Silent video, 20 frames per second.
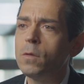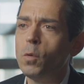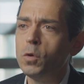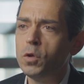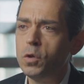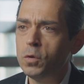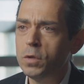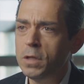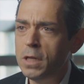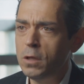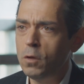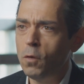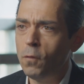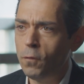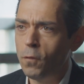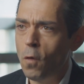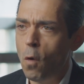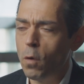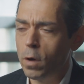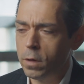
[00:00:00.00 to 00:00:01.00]
what you need to
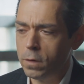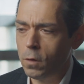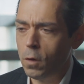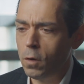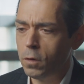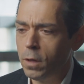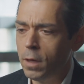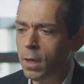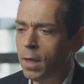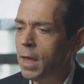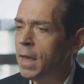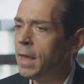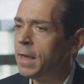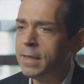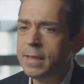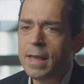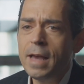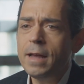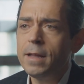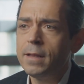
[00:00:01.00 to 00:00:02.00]
focus on.
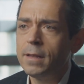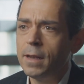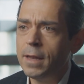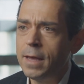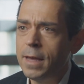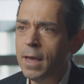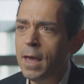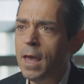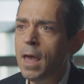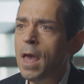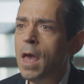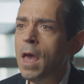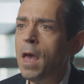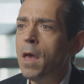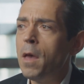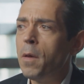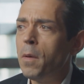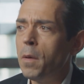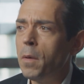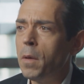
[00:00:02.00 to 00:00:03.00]
Secondly,
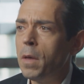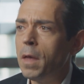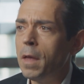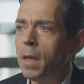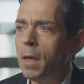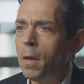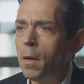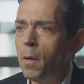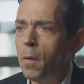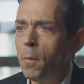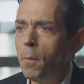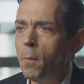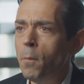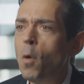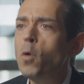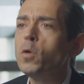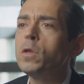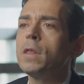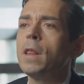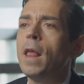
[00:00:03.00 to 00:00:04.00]

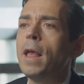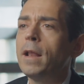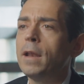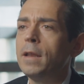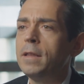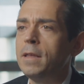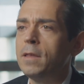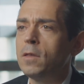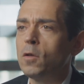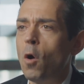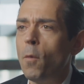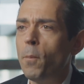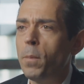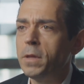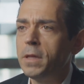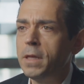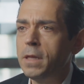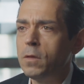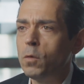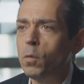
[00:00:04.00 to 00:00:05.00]
most likely these
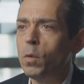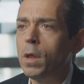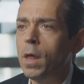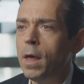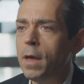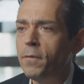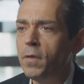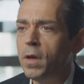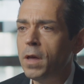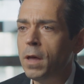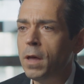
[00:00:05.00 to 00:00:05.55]
companies will have